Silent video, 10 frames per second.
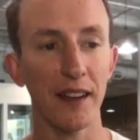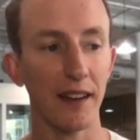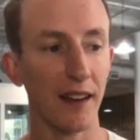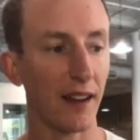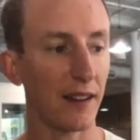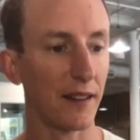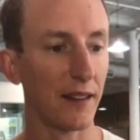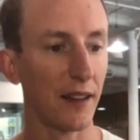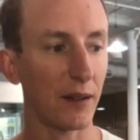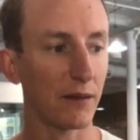uh, you
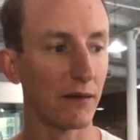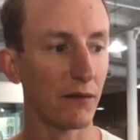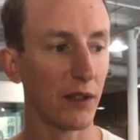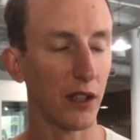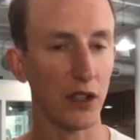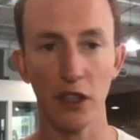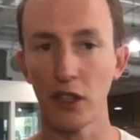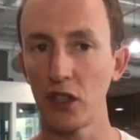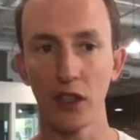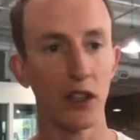know, to
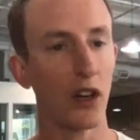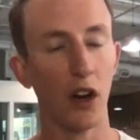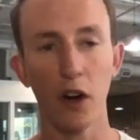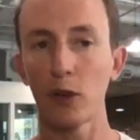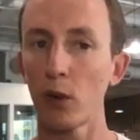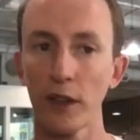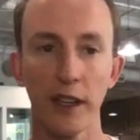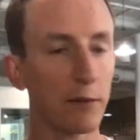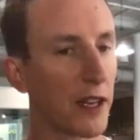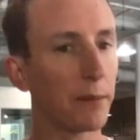good,
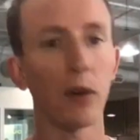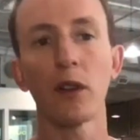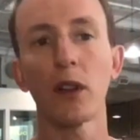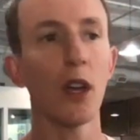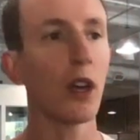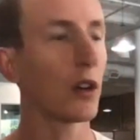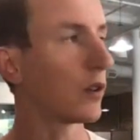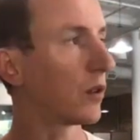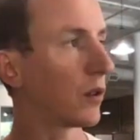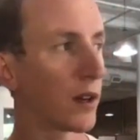hardworking people
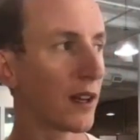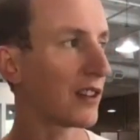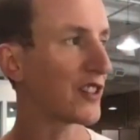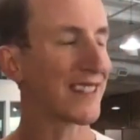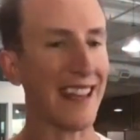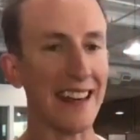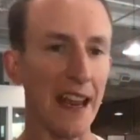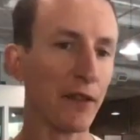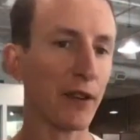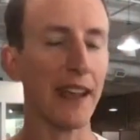who just they
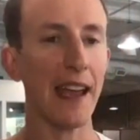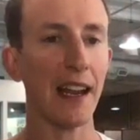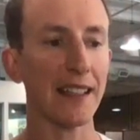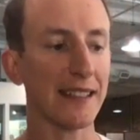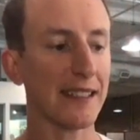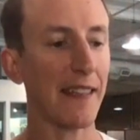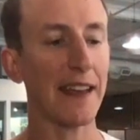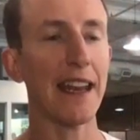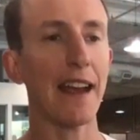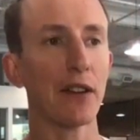never get a they
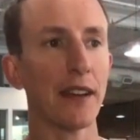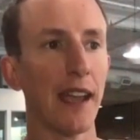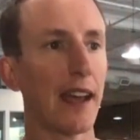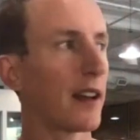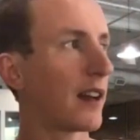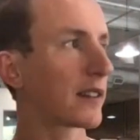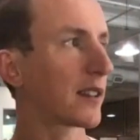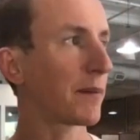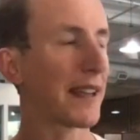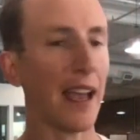never get uh,
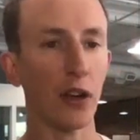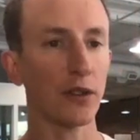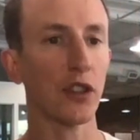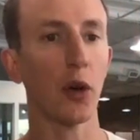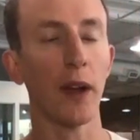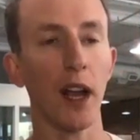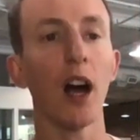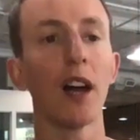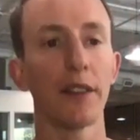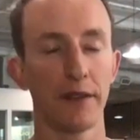something else going
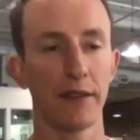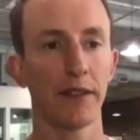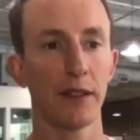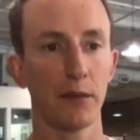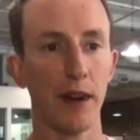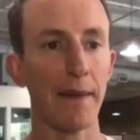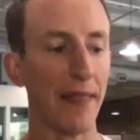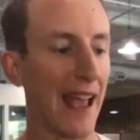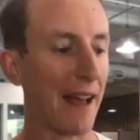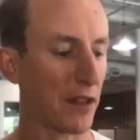on, right?
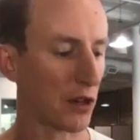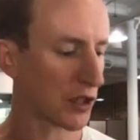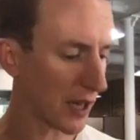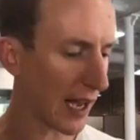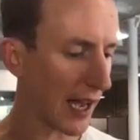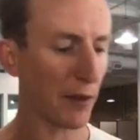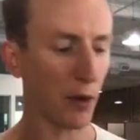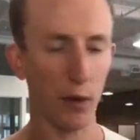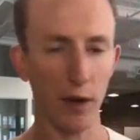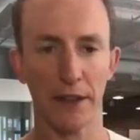They have their job, they're
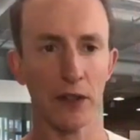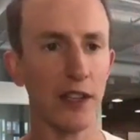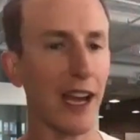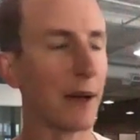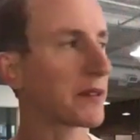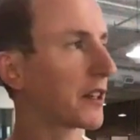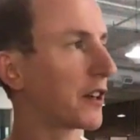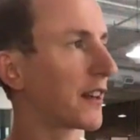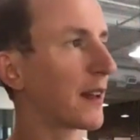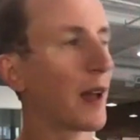worried about their job
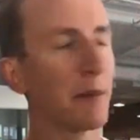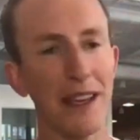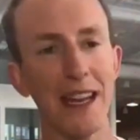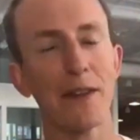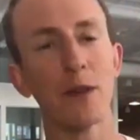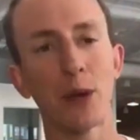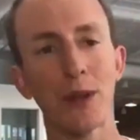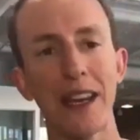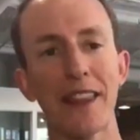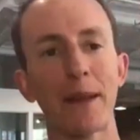security. They never build
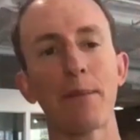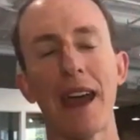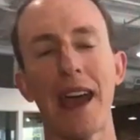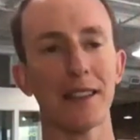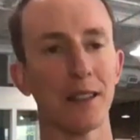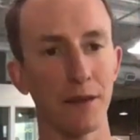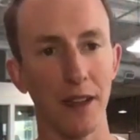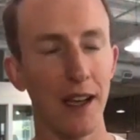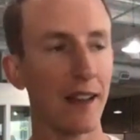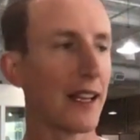anything passive.
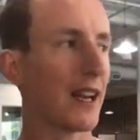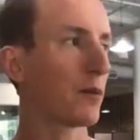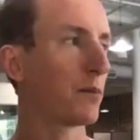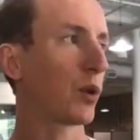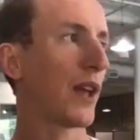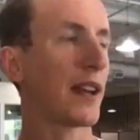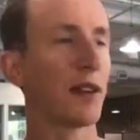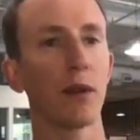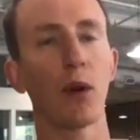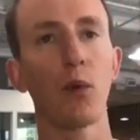They never build any
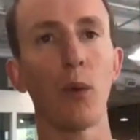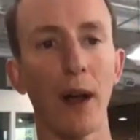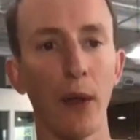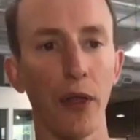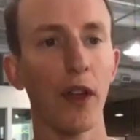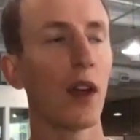real wealth